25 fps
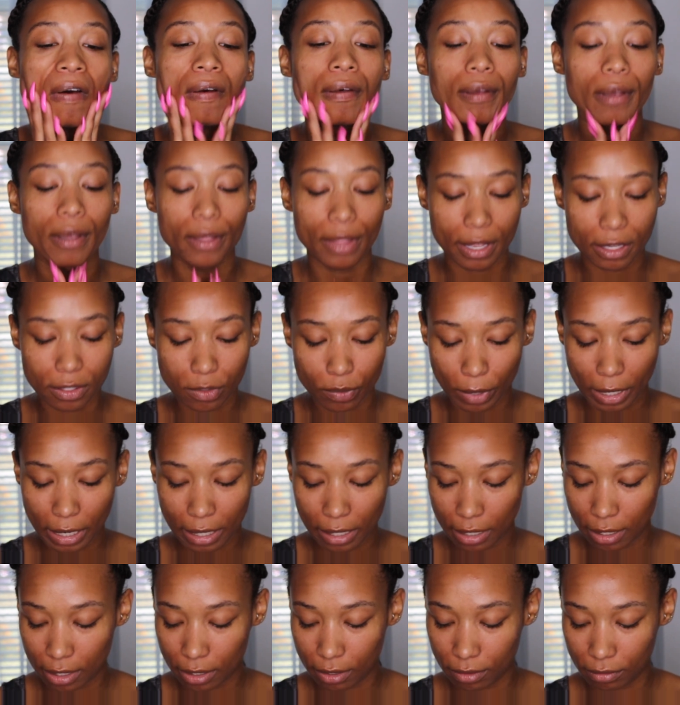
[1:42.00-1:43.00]
because that's where I
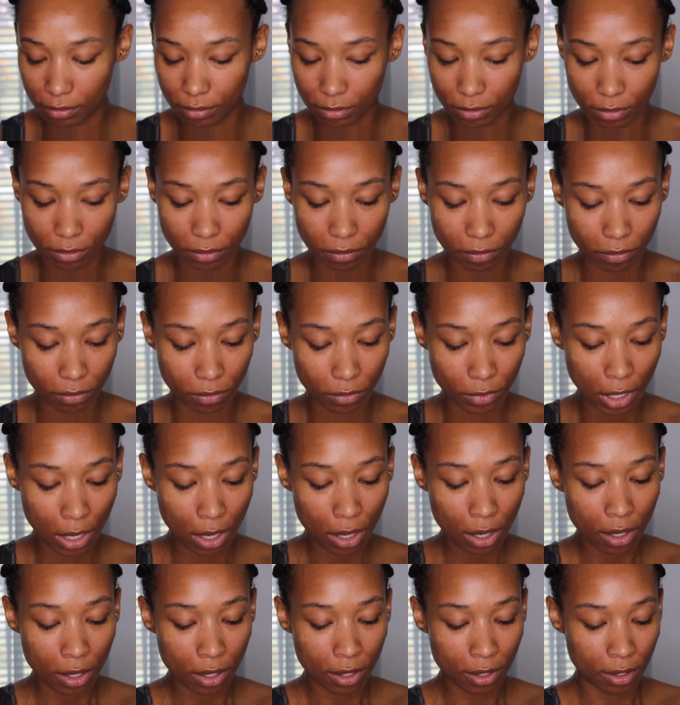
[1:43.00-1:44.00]
get
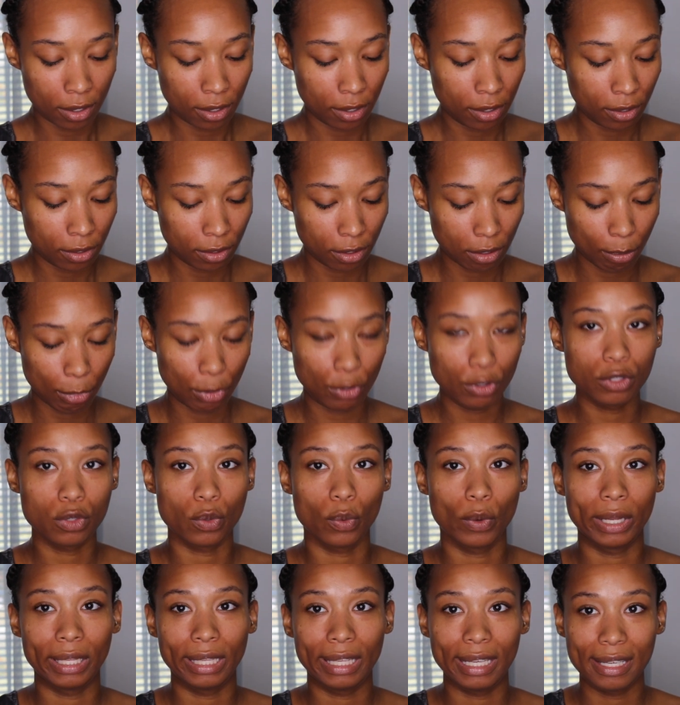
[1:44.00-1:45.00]
the most
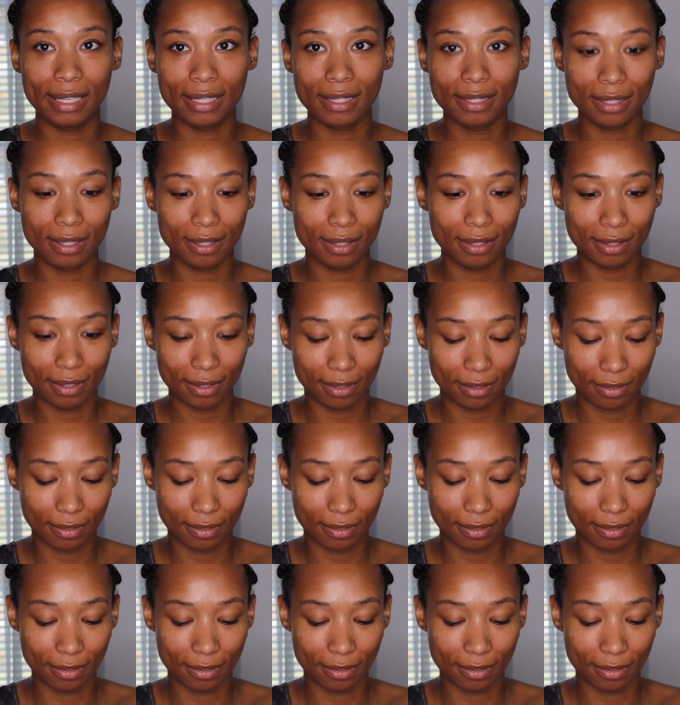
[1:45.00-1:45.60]
oiliest.